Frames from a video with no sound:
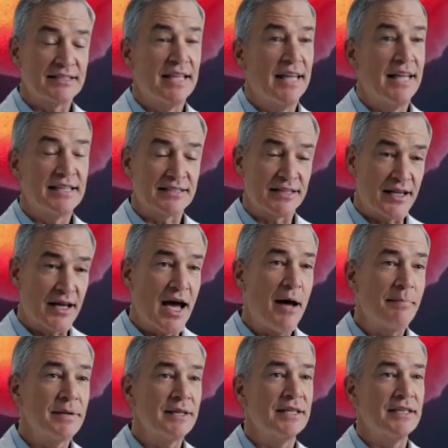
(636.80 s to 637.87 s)
and still stay
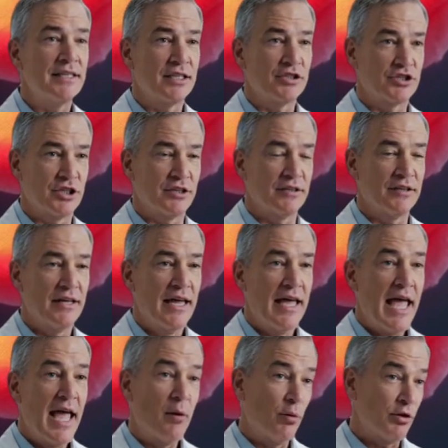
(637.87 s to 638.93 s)
sick if your mind never
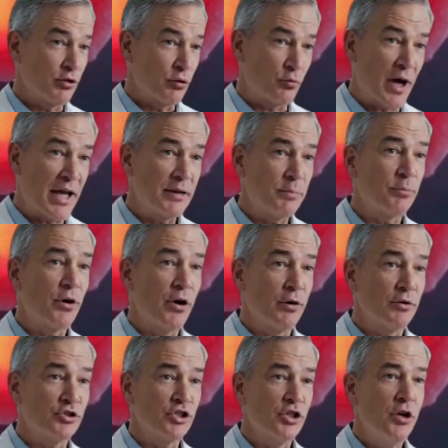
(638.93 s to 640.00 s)
relaxes.
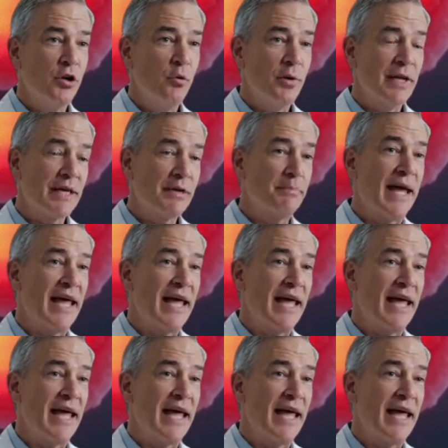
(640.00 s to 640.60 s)
And then